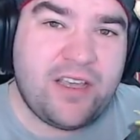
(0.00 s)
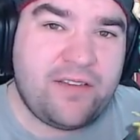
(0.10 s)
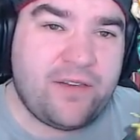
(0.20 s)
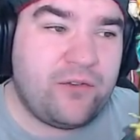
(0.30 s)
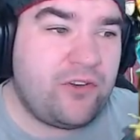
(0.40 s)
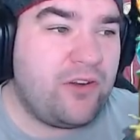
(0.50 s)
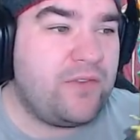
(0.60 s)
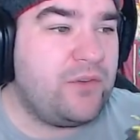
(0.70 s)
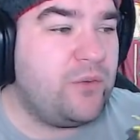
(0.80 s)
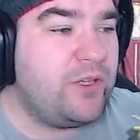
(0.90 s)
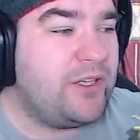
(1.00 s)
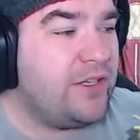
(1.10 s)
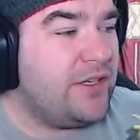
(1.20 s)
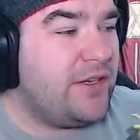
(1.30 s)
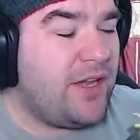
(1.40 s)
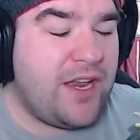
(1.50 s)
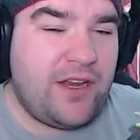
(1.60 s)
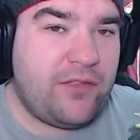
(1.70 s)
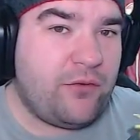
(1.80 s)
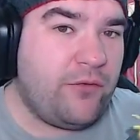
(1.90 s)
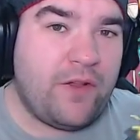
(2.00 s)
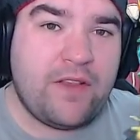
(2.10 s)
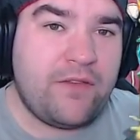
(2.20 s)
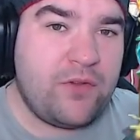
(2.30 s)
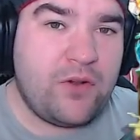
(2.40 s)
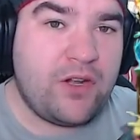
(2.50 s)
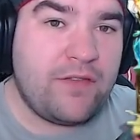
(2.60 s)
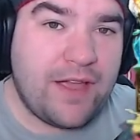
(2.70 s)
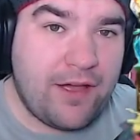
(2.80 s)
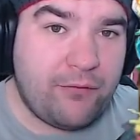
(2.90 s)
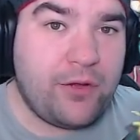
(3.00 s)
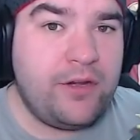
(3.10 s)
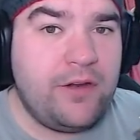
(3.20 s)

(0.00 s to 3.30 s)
Soldier over to another offensive unit if you have one.